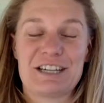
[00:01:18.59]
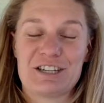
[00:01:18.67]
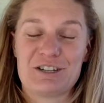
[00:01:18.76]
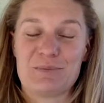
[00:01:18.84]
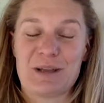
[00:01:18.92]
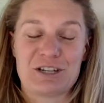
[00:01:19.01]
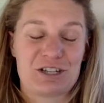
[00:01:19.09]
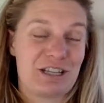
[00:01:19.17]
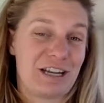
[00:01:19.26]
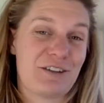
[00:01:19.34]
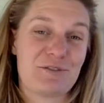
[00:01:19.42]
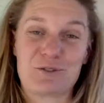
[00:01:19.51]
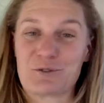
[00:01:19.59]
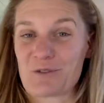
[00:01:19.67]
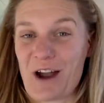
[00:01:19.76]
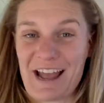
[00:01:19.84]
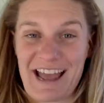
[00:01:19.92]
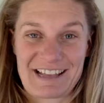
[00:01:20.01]
to mention the left or the
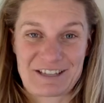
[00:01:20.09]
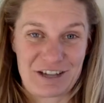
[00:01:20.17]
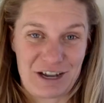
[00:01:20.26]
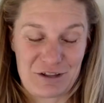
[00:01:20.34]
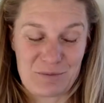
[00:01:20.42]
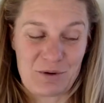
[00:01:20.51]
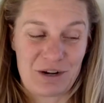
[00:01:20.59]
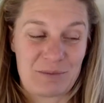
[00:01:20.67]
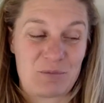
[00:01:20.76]
right hand side of the body,